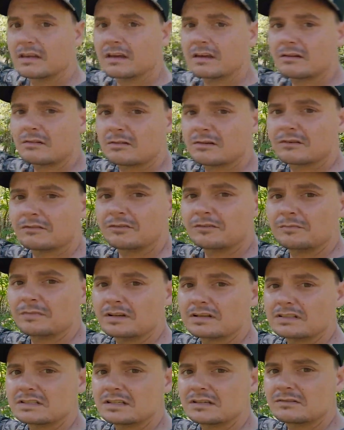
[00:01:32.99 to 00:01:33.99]
I don't know if you
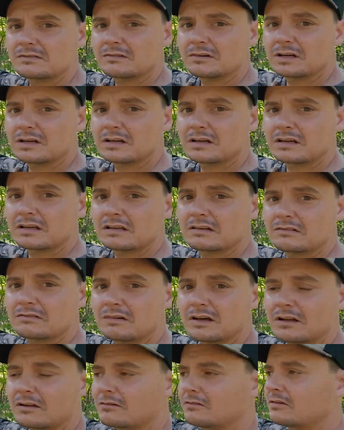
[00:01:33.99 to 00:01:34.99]
better see it, right
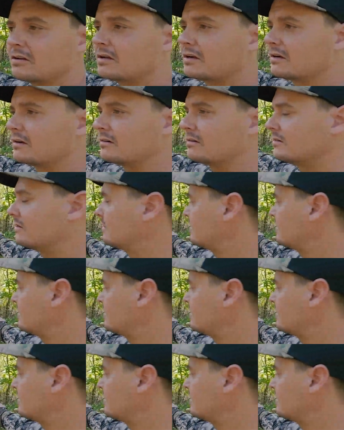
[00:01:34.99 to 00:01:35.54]
over there.